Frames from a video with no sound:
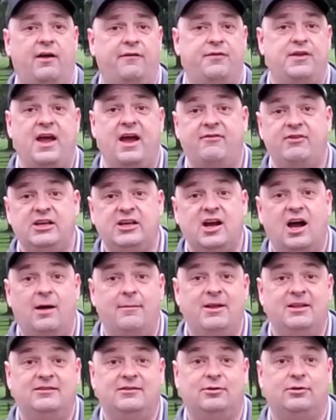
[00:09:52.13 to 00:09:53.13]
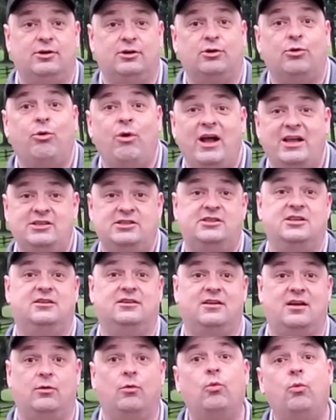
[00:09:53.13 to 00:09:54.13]
If you have any comments or questions
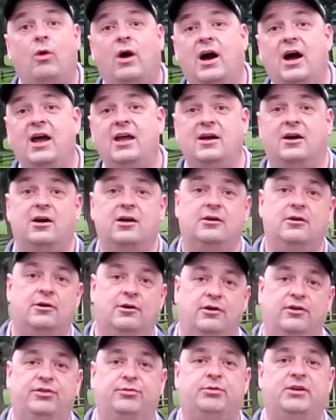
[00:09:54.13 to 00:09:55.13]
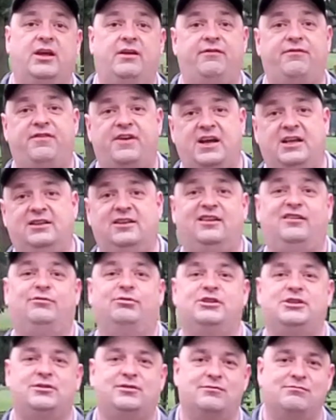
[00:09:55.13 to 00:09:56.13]
on why on earth would I finally
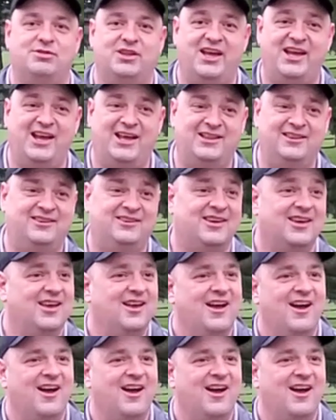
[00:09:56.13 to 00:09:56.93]
switch from blades,